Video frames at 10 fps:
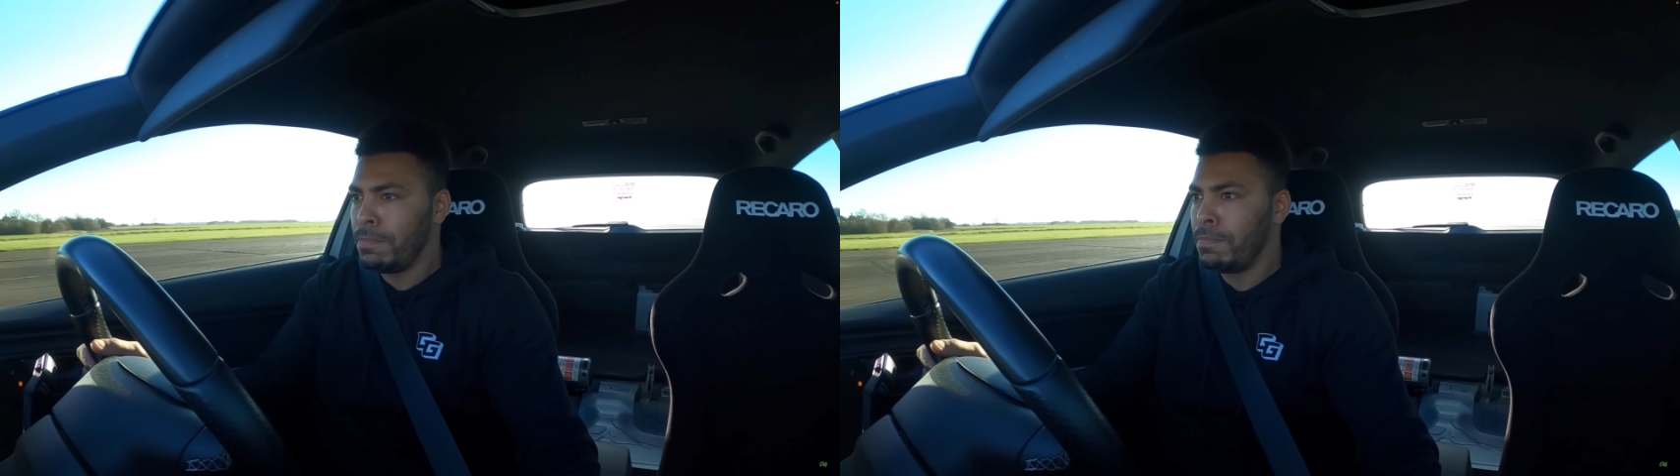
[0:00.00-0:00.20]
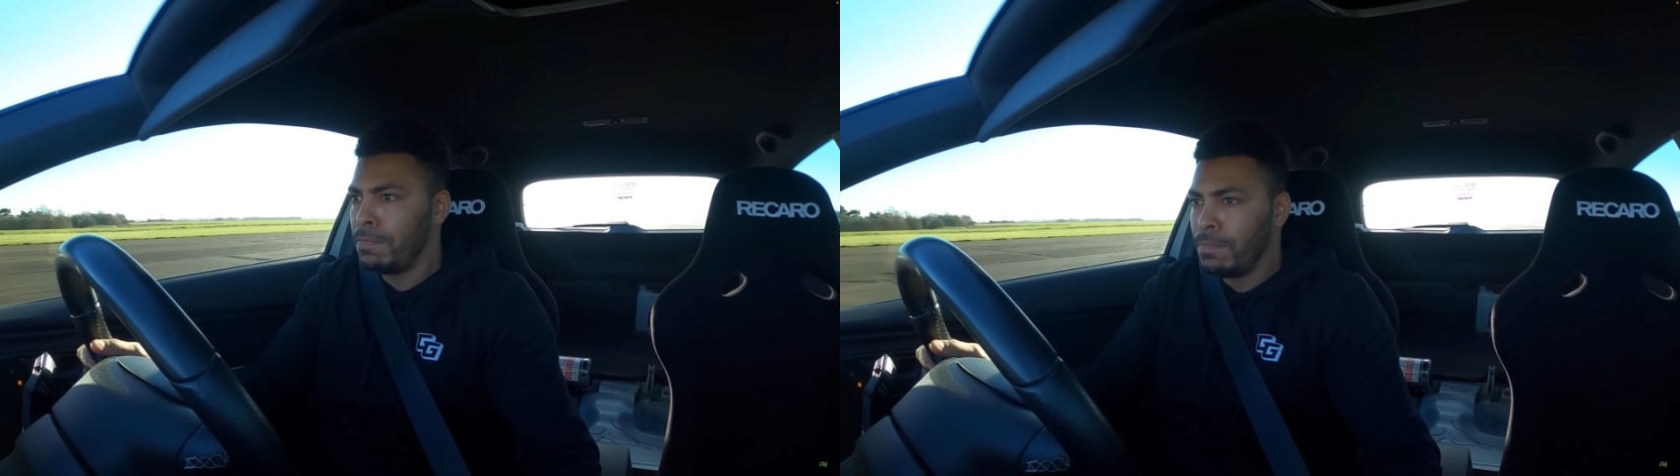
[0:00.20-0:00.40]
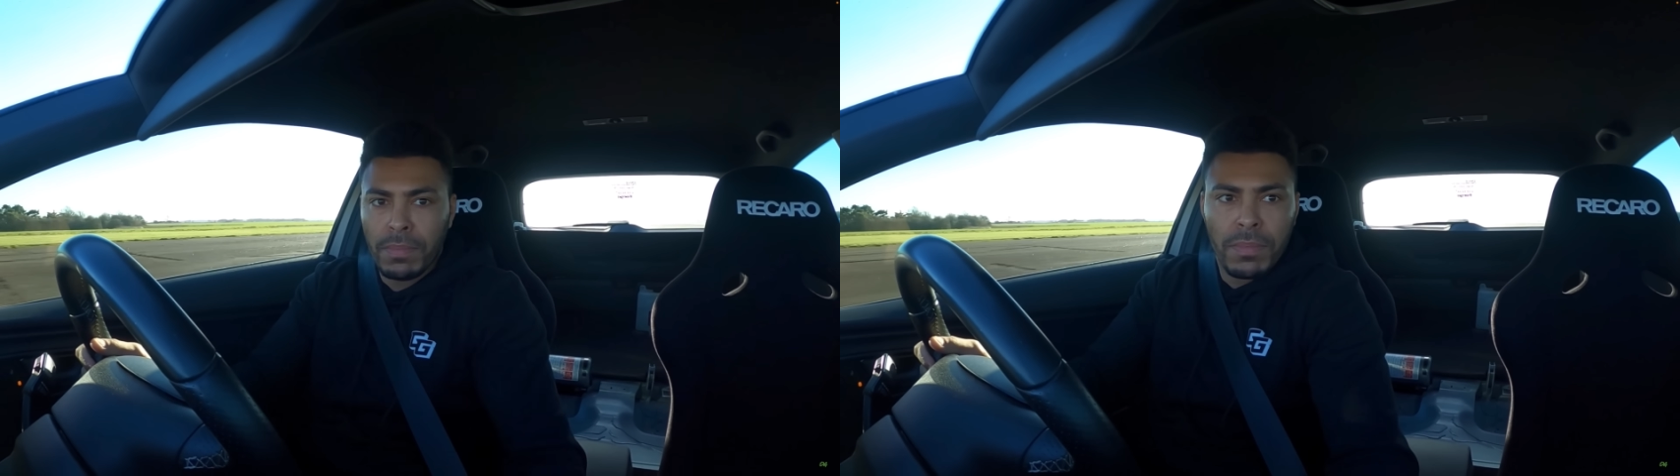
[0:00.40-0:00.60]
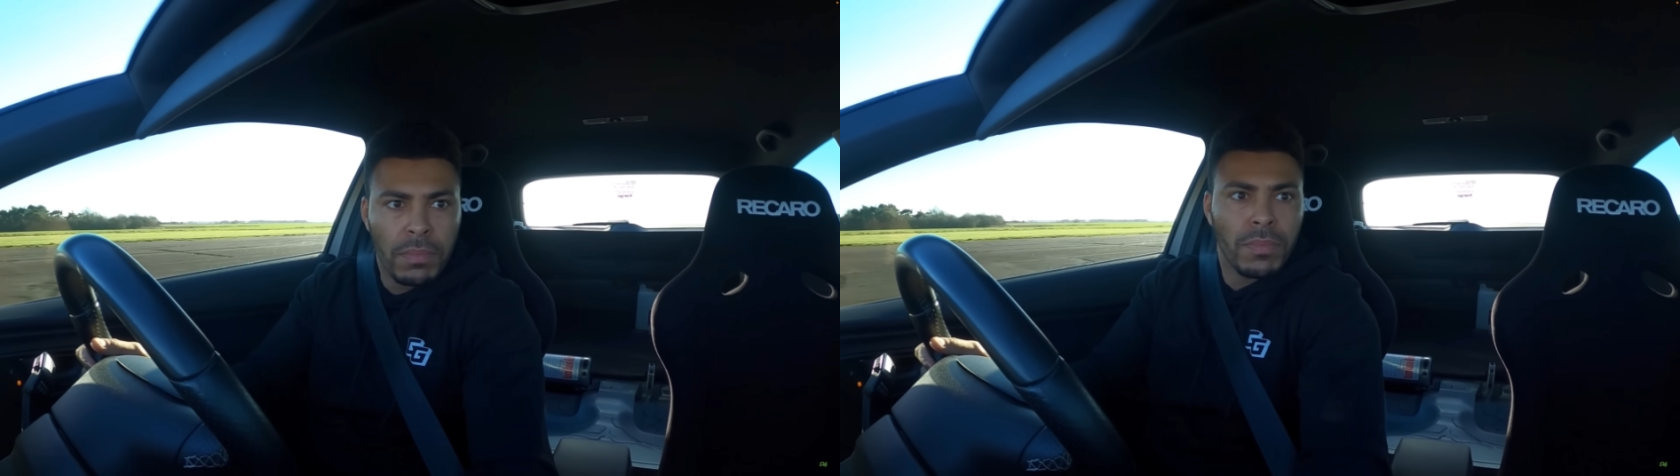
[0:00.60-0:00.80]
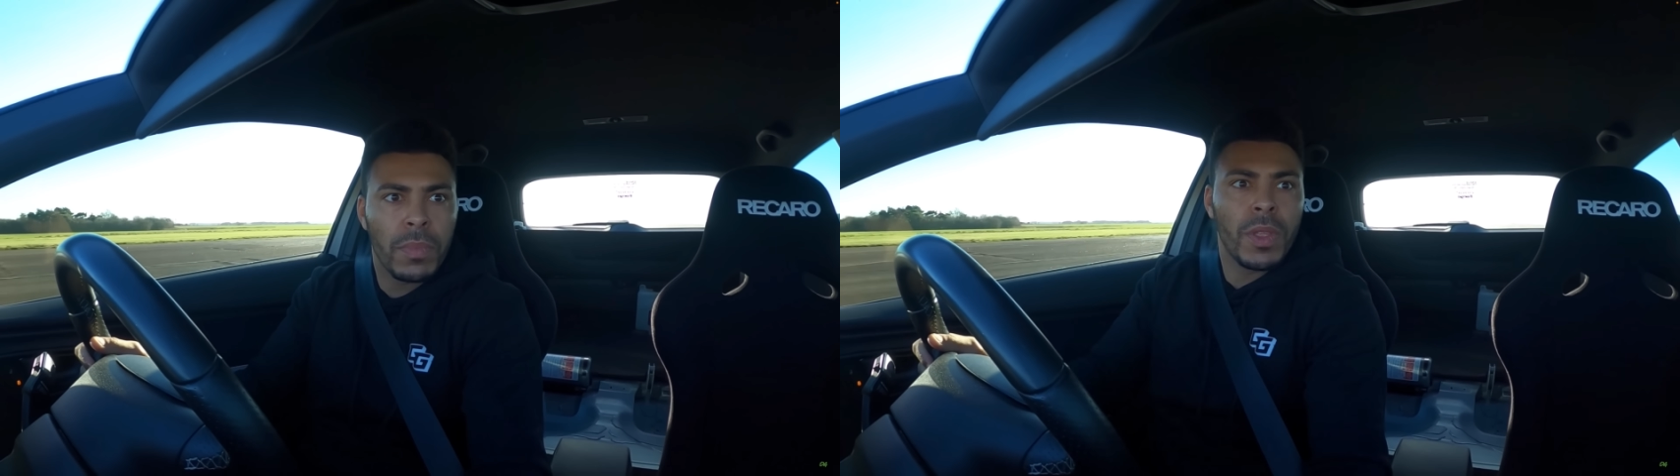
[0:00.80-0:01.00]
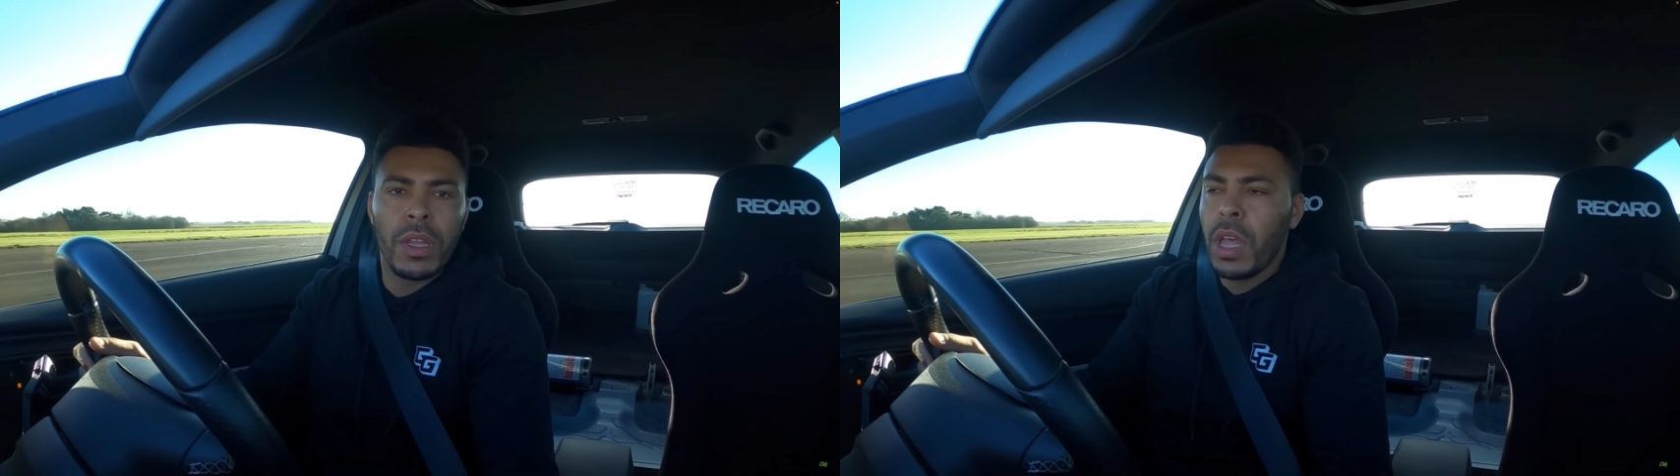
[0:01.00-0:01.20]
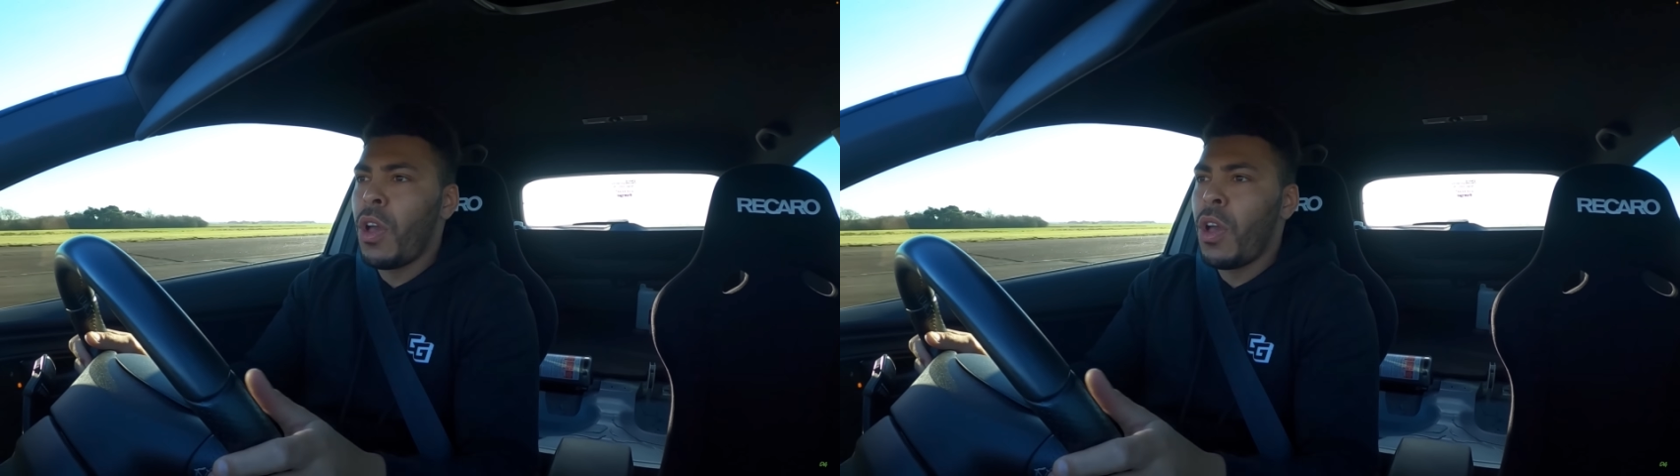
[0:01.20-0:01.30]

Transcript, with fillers: running 100 to